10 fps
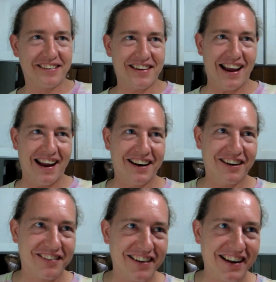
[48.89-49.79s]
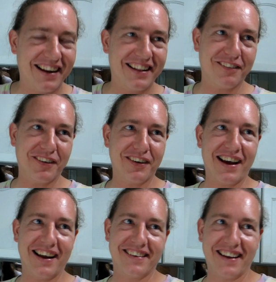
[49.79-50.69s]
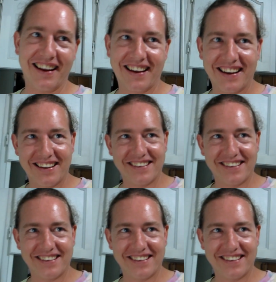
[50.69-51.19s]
standards. That ain't the route I take.